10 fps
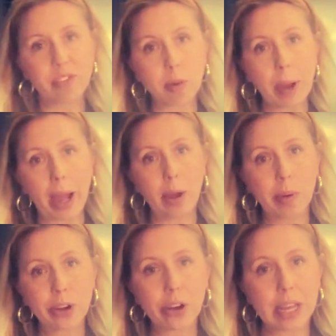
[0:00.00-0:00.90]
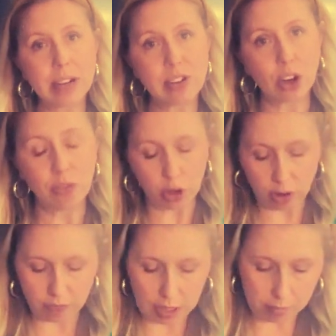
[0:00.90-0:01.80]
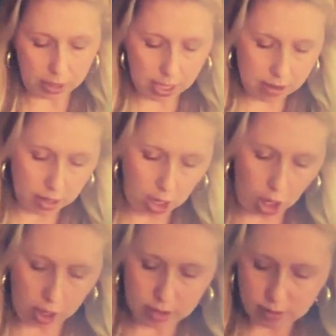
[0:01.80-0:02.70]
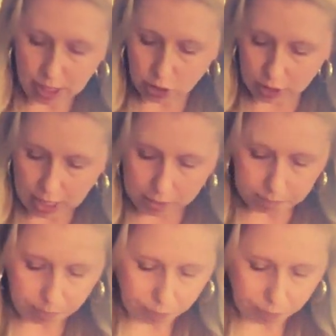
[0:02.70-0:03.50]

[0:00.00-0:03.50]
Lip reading: from Iowa cooking dinner for her family on a Saturday.